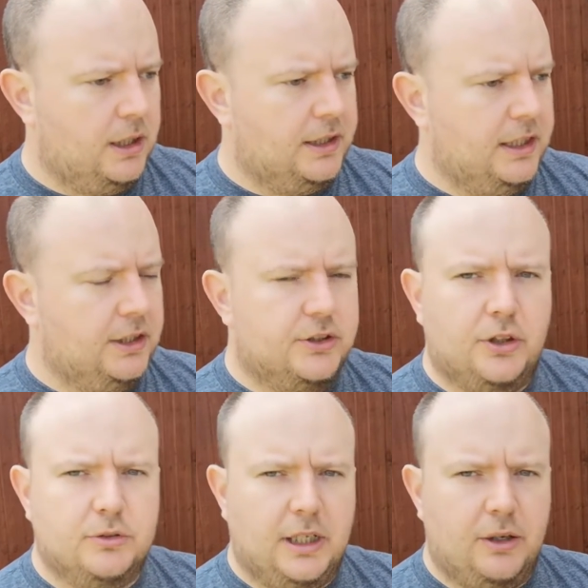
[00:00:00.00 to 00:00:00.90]
I think it
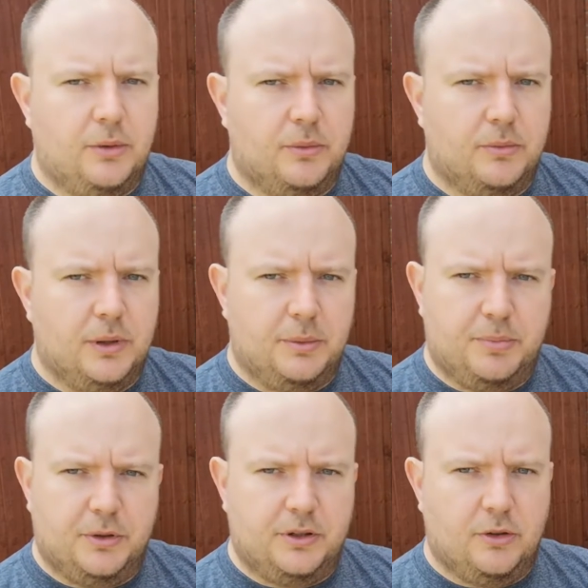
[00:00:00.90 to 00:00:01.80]
sold out when I
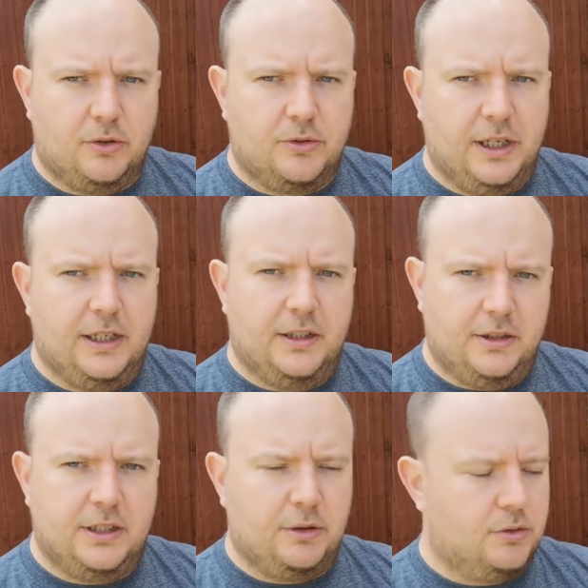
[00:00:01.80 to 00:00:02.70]
put this order in, and
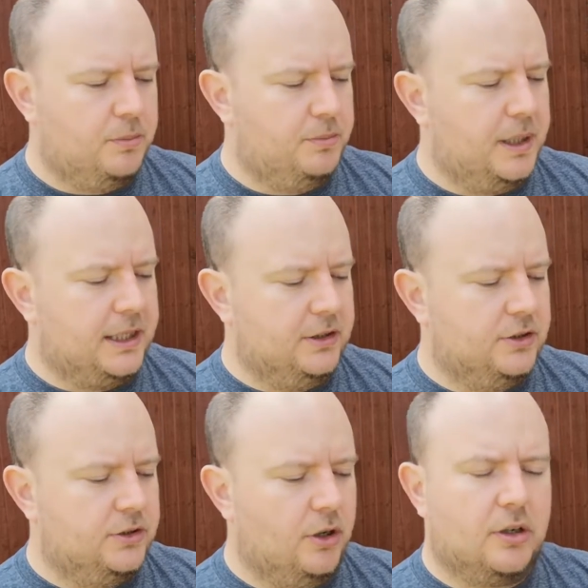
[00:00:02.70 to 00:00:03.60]
it's now come back into
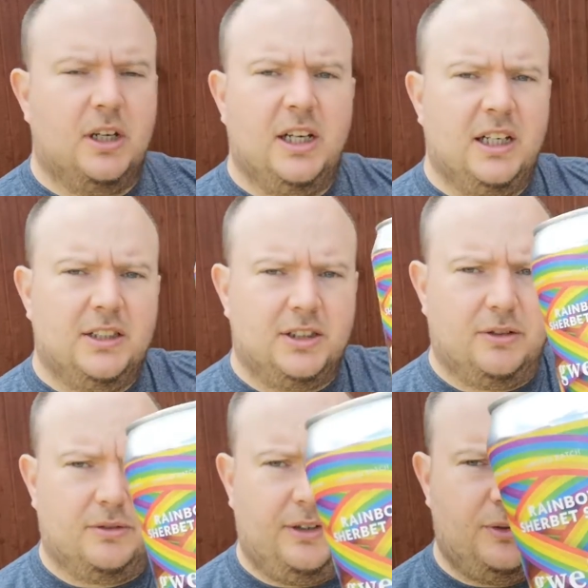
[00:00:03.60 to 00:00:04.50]
stock.
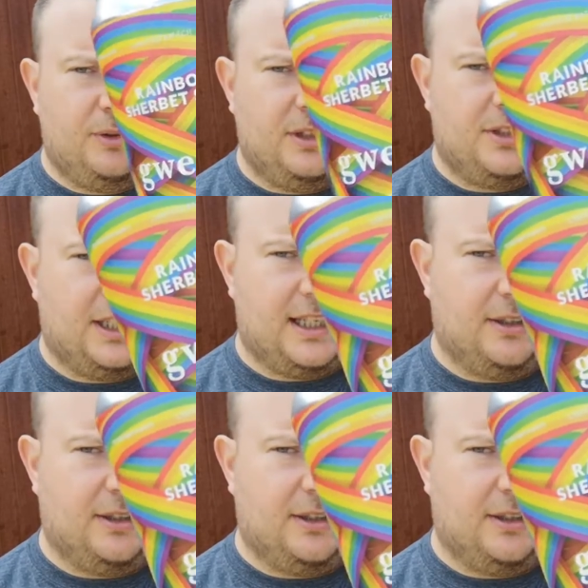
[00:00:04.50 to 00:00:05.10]
So if you want to check